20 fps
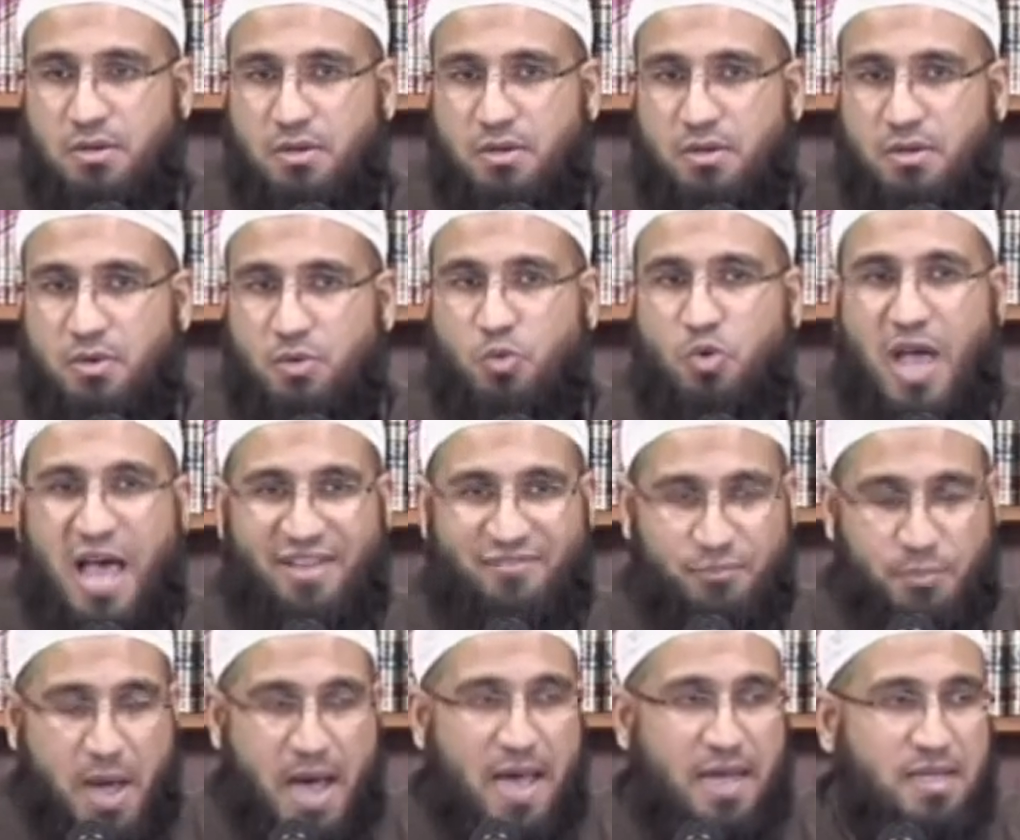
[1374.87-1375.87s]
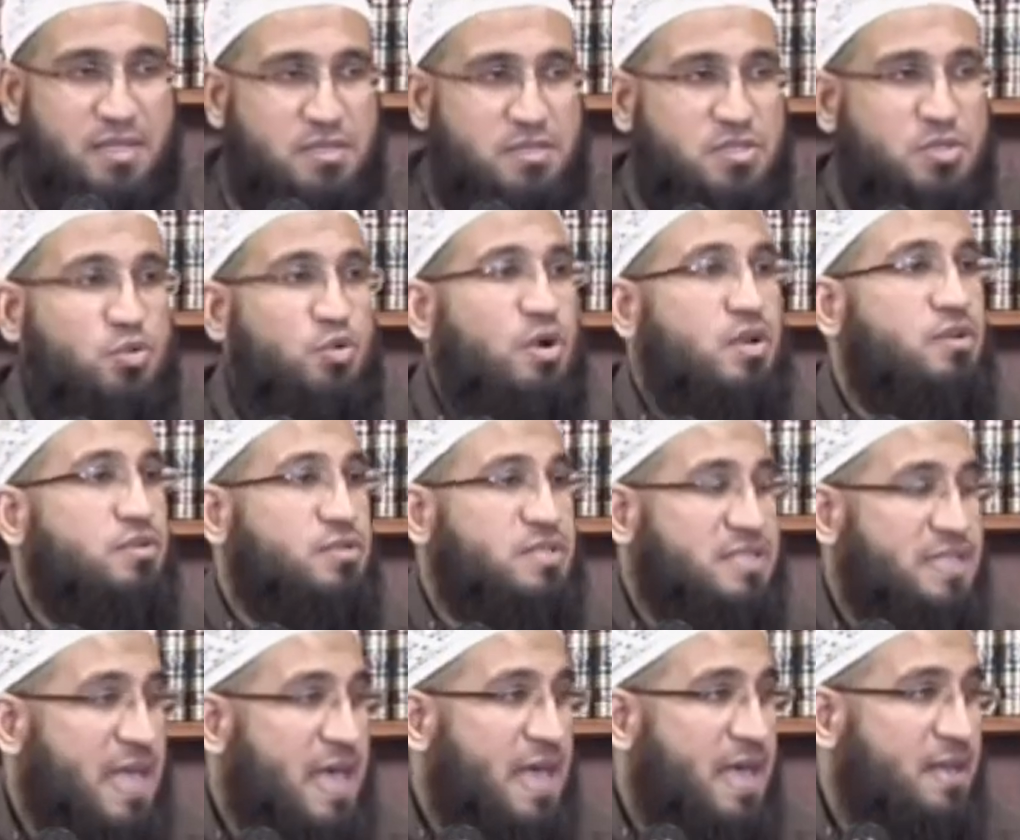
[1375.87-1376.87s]
who have minds to
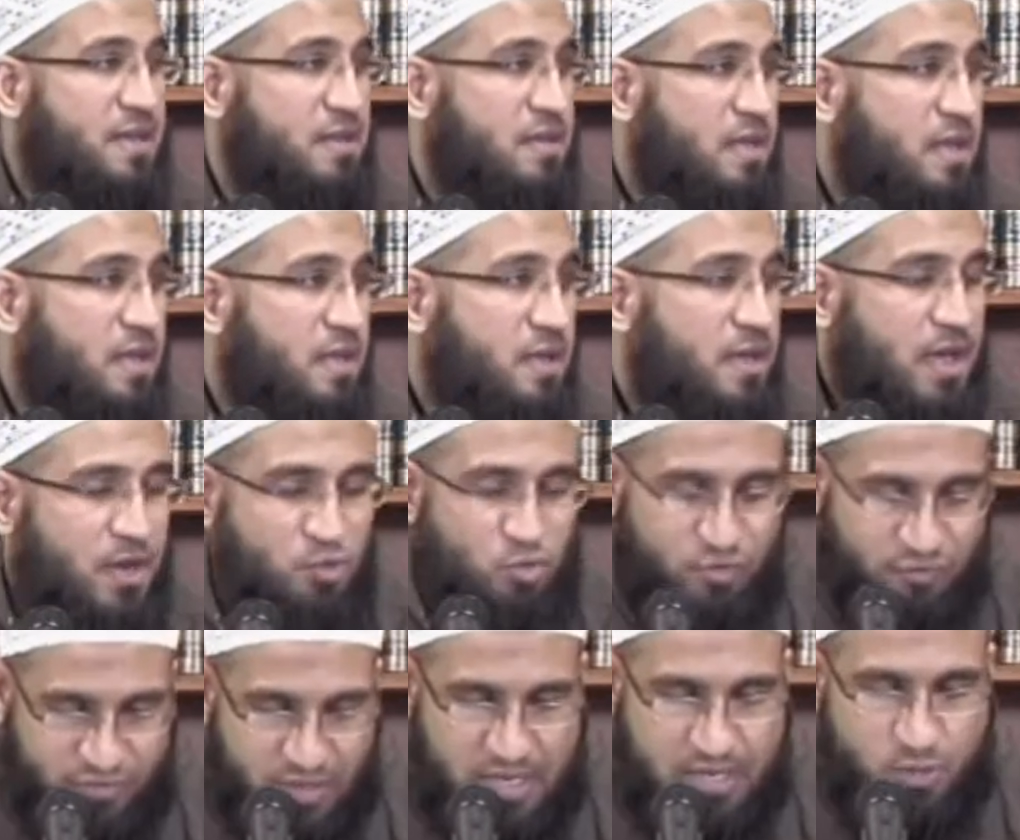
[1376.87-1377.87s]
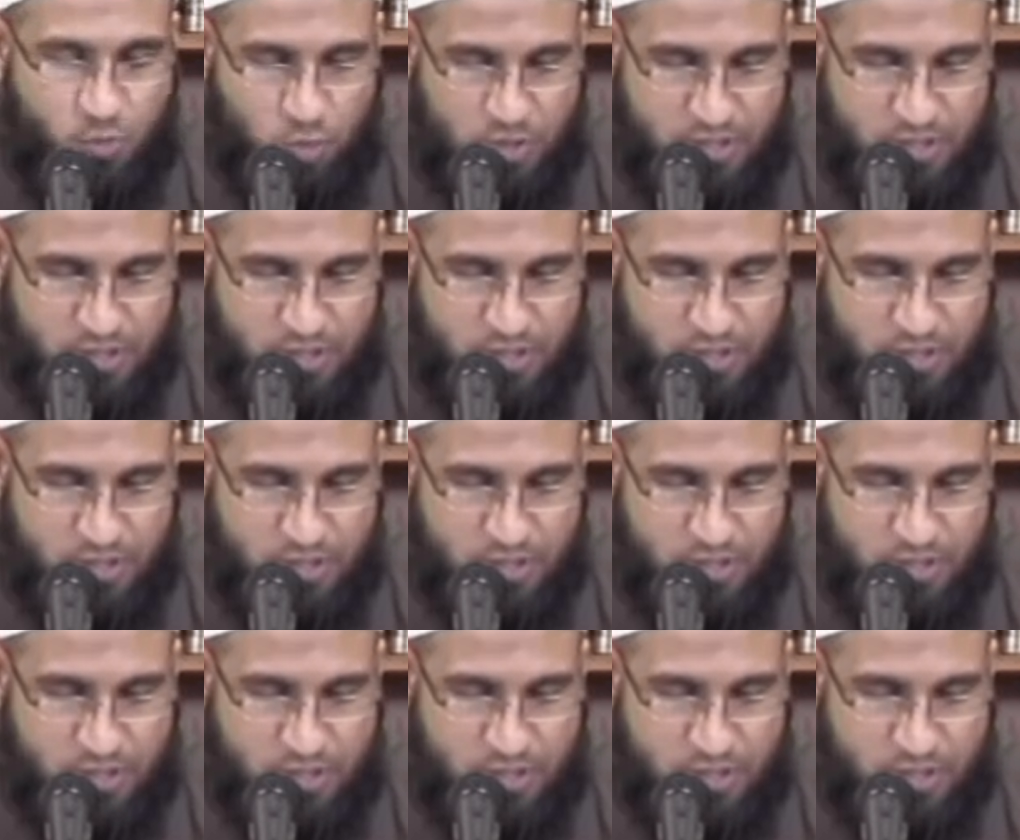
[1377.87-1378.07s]
understand and reflect with.